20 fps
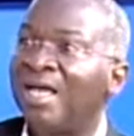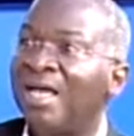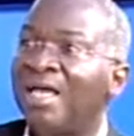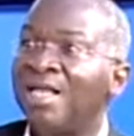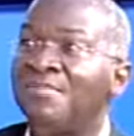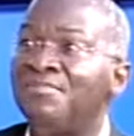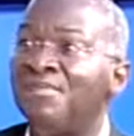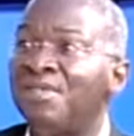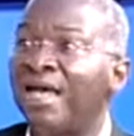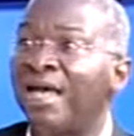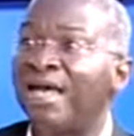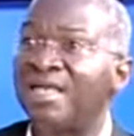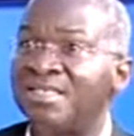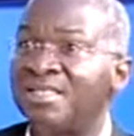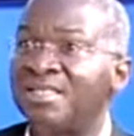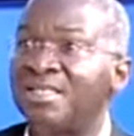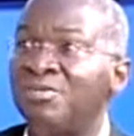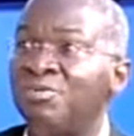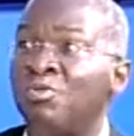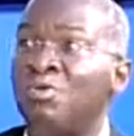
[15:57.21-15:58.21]

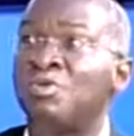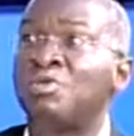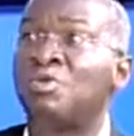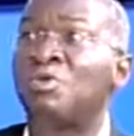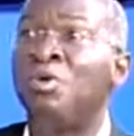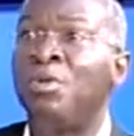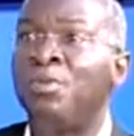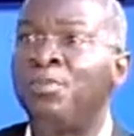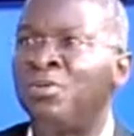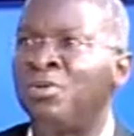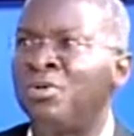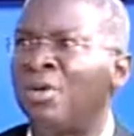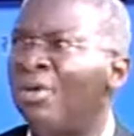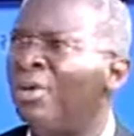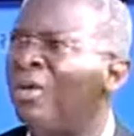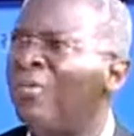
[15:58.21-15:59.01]
LBIC was opened up.